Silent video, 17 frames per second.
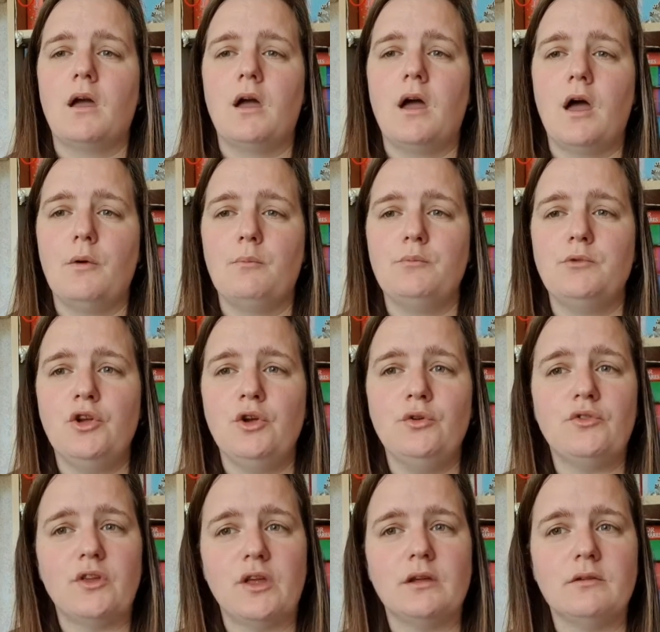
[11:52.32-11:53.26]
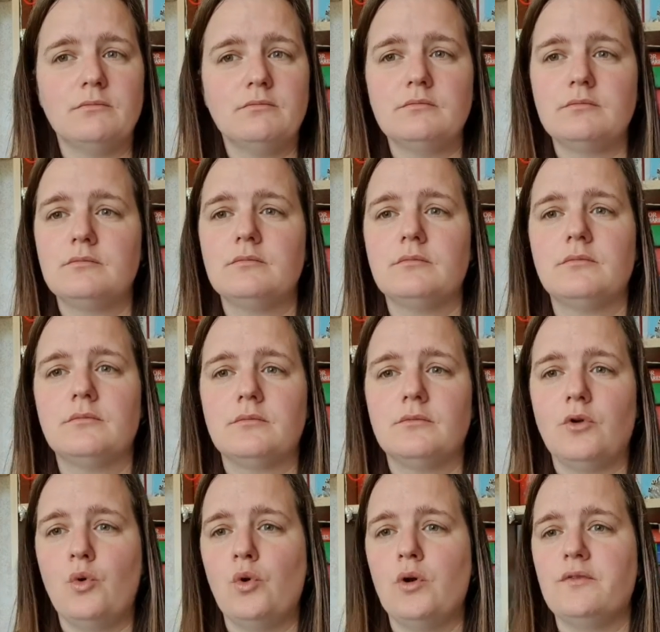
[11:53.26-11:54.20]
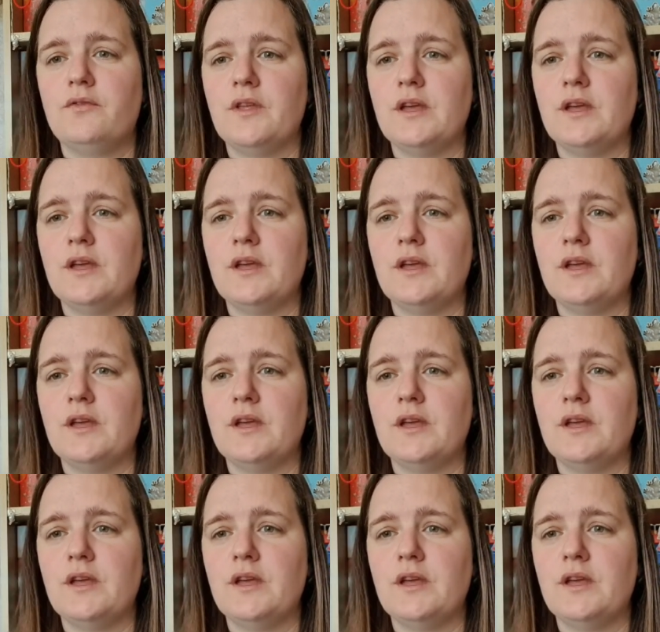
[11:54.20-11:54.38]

um, using all of